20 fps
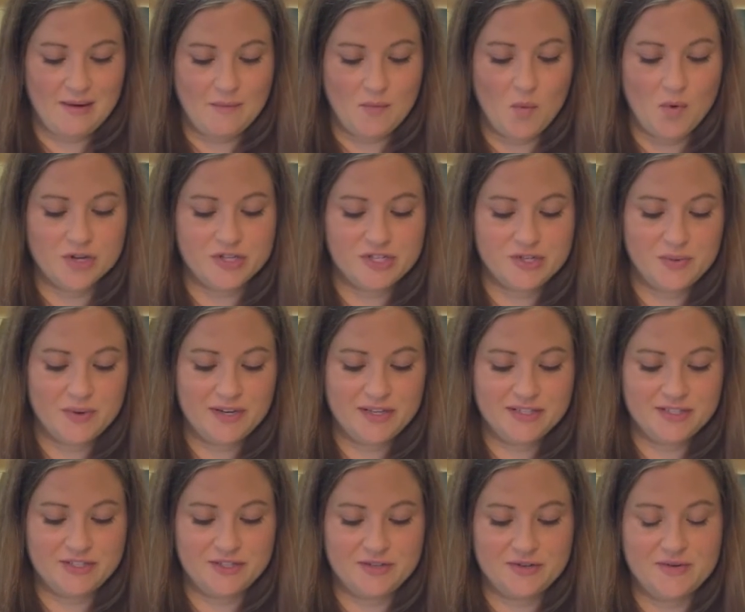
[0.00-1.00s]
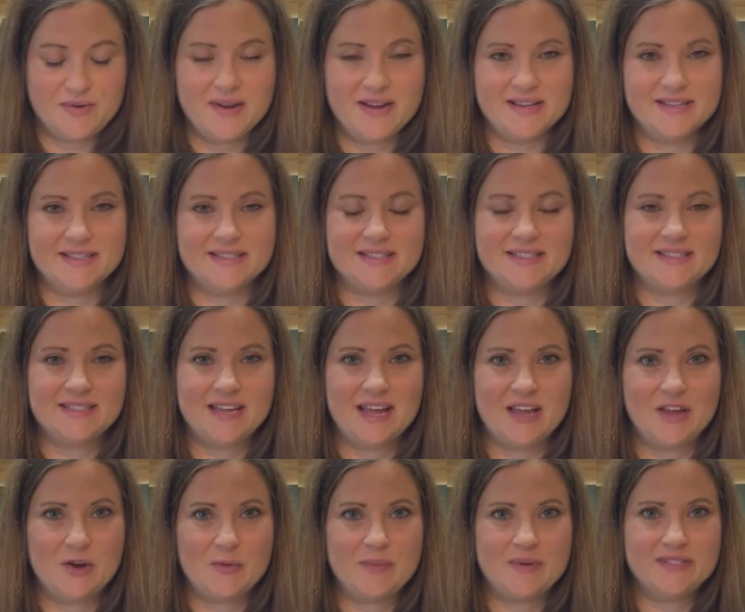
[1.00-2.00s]
What you wanna do is
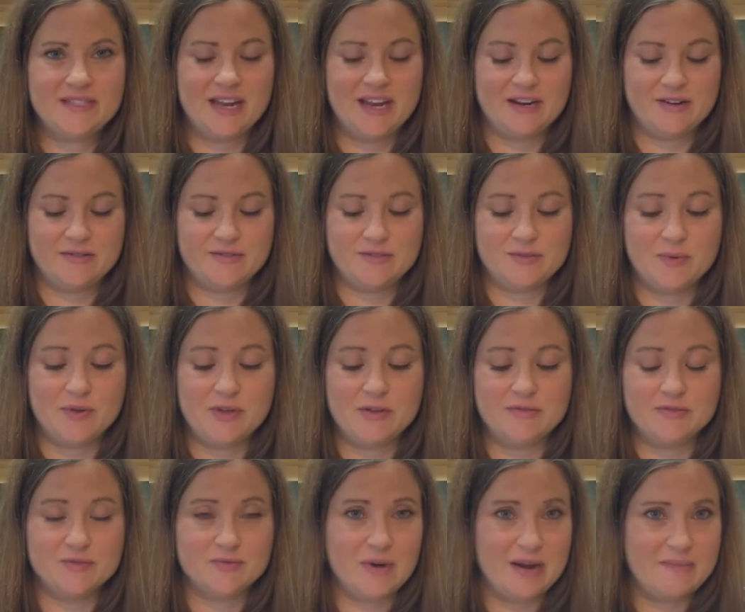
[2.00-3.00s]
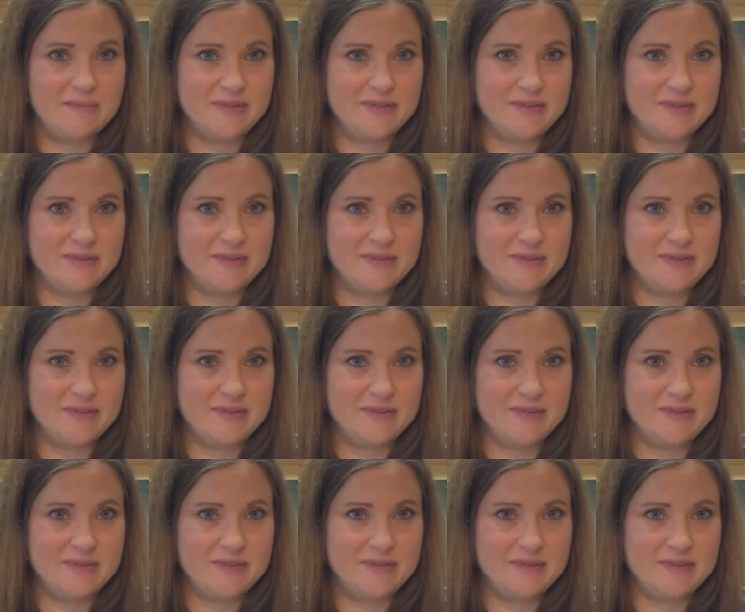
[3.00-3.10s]
take your potatoes. We used red